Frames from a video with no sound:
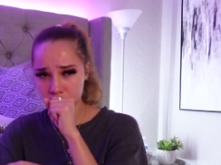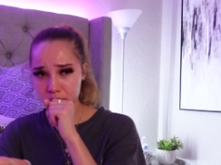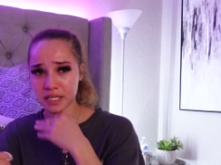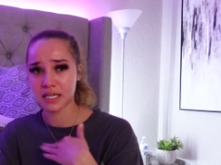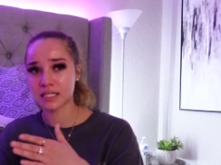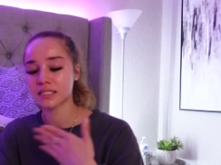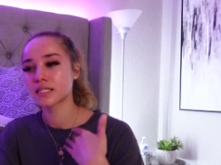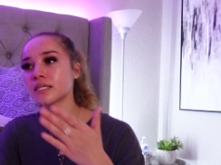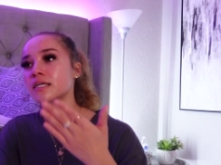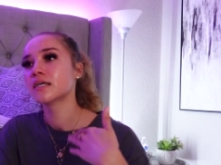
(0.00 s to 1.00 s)
Because
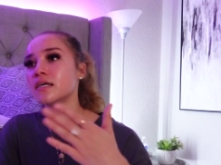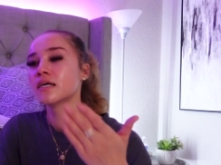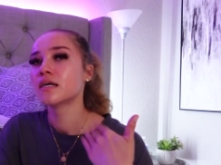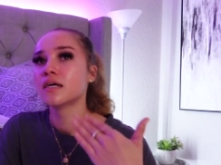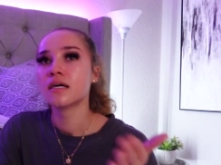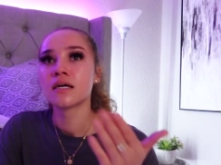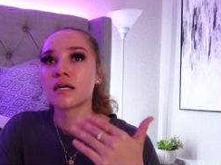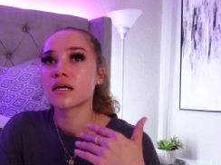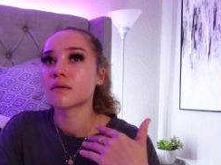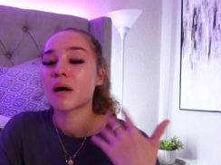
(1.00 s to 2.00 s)

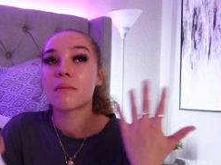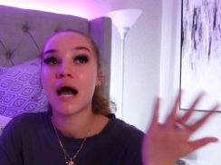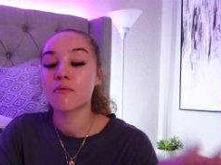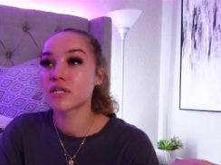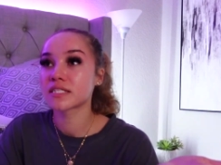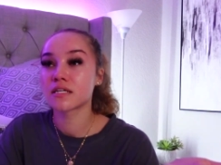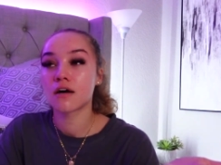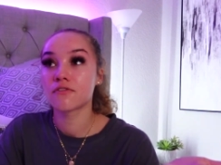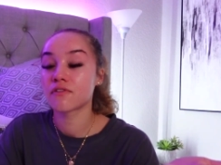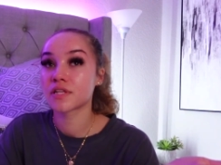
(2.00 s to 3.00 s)
my mind would just get
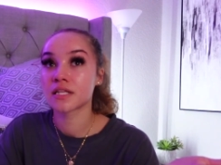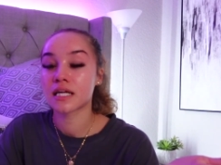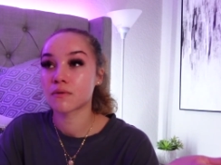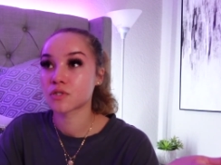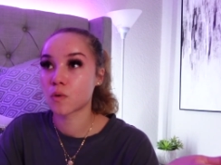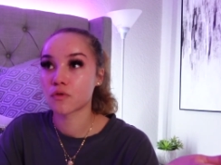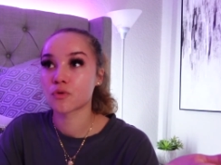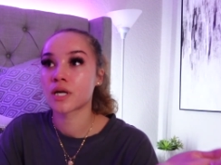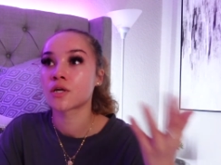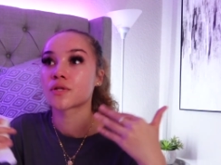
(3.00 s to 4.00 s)
off of everything that I was going
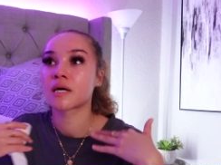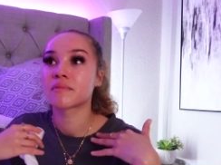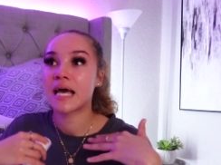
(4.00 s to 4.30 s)
through. And I know that I'm